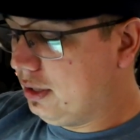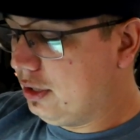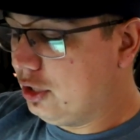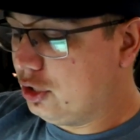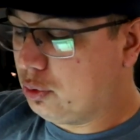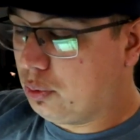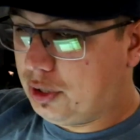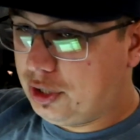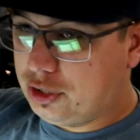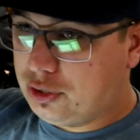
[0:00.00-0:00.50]

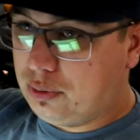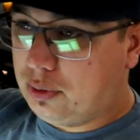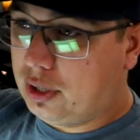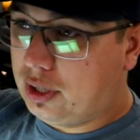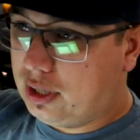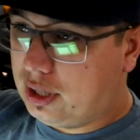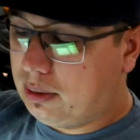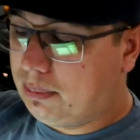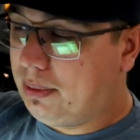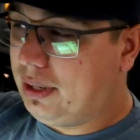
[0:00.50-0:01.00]
The
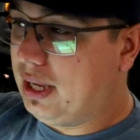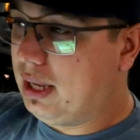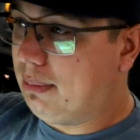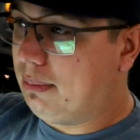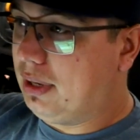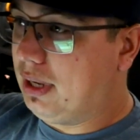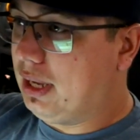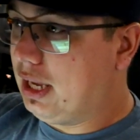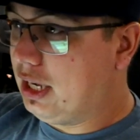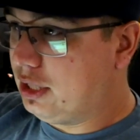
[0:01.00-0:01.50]
2200
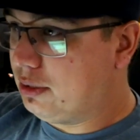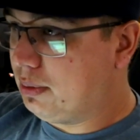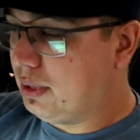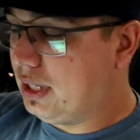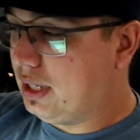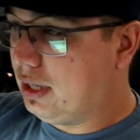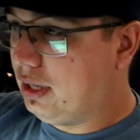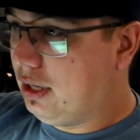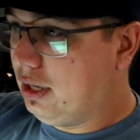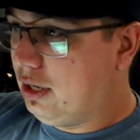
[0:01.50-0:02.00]
RPM
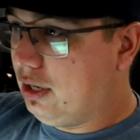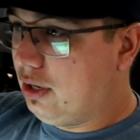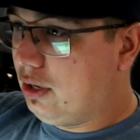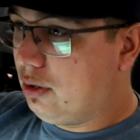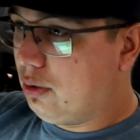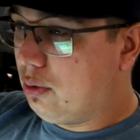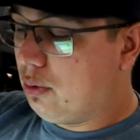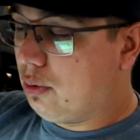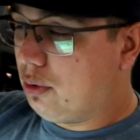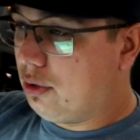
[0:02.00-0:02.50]
engagement
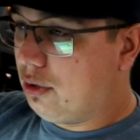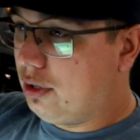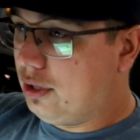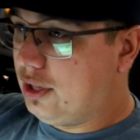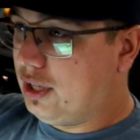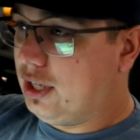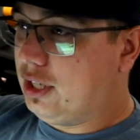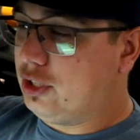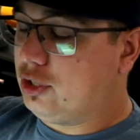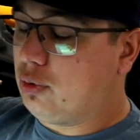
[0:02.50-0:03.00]
or
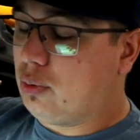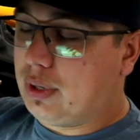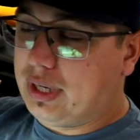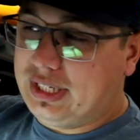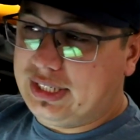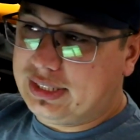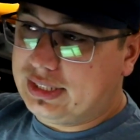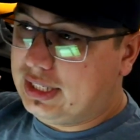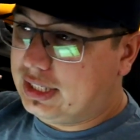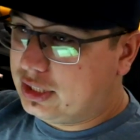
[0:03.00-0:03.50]
the
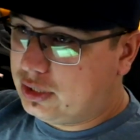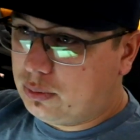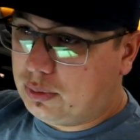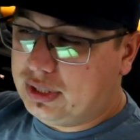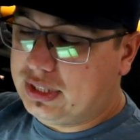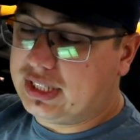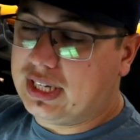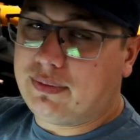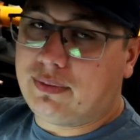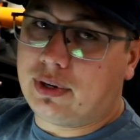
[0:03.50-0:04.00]
26,
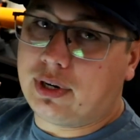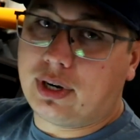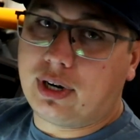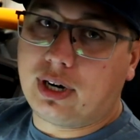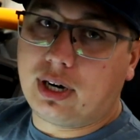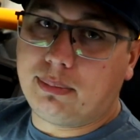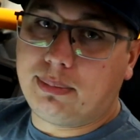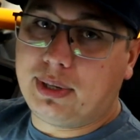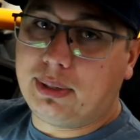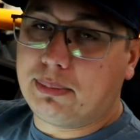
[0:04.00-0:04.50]

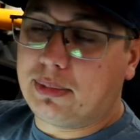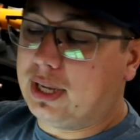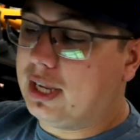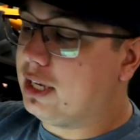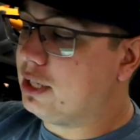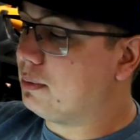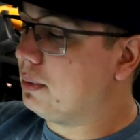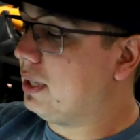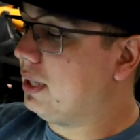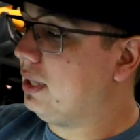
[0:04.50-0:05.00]
2700 RPM
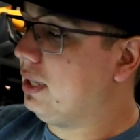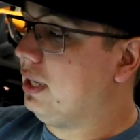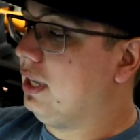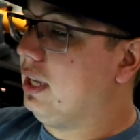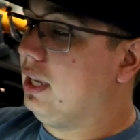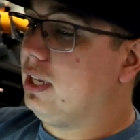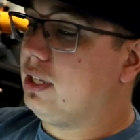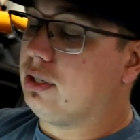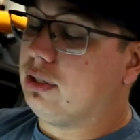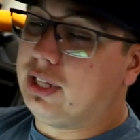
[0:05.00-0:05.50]
engagement.
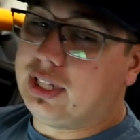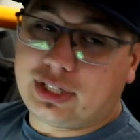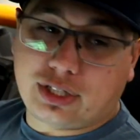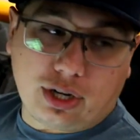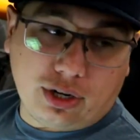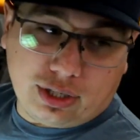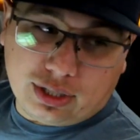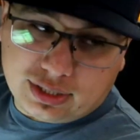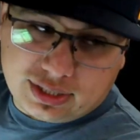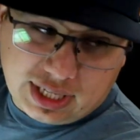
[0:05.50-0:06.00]
So this
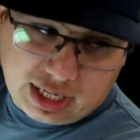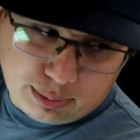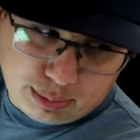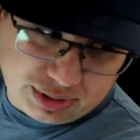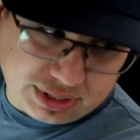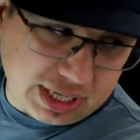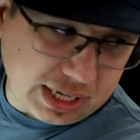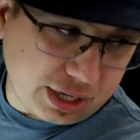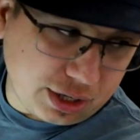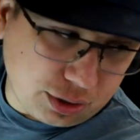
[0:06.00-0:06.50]
current setup
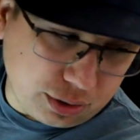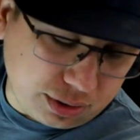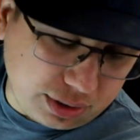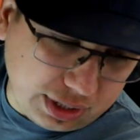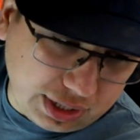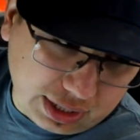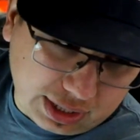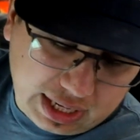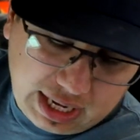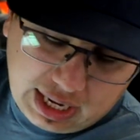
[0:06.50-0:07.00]
is on a, a